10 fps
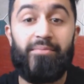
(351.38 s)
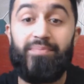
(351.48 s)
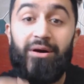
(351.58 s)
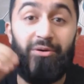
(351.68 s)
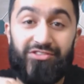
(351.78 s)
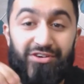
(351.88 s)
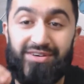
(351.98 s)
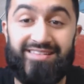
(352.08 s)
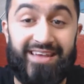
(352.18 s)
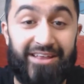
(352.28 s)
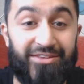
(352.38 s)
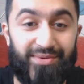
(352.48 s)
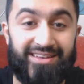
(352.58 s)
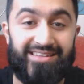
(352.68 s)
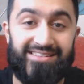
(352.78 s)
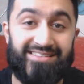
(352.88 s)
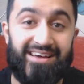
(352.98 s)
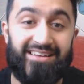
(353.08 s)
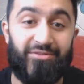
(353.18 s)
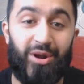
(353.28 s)
But also his genuine
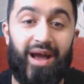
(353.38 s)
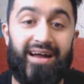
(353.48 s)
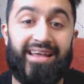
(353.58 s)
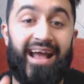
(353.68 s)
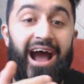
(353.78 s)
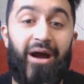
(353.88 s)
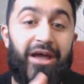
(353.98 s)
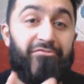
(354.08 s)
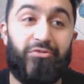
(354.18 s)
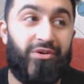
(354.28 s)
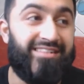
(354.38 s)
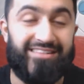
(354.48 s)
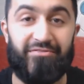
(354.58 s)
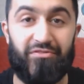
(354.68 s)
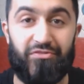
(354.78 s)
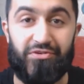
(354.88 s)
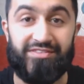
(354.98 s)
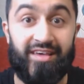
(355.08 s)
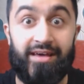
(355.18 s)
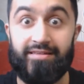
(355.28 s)
concern regarding how everyone's devil
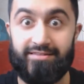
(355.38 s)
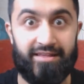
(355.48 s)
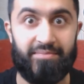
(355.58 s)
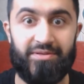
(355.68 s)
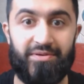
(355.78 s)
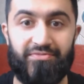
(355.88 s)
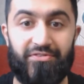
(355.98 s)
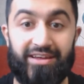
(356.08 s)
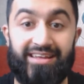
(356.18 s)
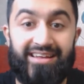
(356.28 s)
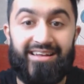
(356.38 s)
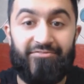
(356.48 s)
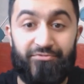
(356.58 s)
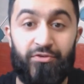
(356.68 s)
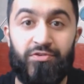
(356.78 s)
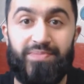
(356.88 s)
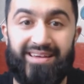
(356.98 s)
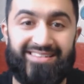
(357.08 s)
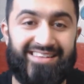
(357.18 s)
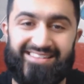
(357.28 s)
fruits seem to be friggin' food
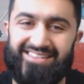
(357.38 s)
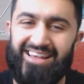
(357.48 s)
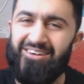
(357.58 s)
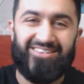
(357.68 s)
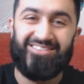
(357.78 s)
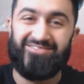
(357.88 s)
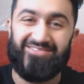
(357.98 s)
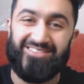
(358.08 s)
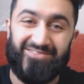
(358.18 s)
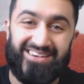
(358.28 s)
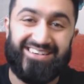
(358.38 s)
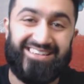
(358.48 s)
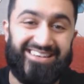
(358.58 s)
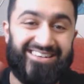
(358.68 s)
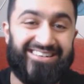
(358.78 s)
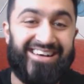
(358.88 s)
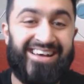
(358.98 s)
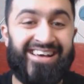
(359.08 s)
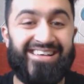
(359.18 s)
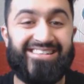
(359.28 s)
based. He's just like, what the, what the fuck, you know?
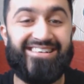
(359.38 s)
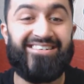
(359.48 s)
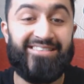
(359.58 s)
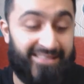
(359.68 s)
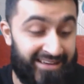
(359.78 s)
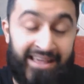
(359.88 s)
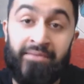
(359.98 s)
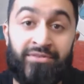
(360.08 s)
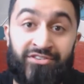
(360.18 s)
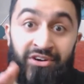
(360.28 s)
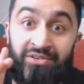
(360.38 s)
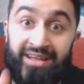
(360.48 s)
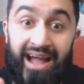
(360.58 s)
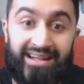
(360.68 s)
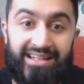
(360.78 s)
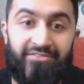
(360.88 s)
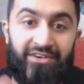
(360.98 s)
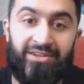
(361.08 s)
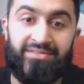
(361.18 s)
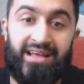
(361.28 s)
So the Kenbun Shoku gag that
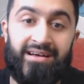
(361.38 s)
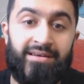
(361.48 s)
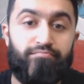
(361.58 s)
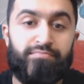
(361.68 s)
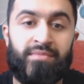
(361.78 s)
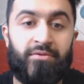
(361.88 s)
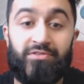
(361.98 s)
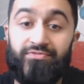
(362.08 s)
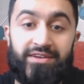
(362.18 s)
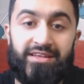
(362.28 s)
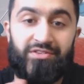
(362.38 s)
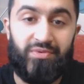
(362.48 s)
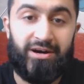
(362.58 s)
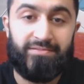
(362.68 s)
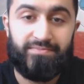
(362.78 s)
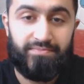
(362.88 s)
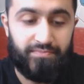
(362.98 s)
followed that was funny as well.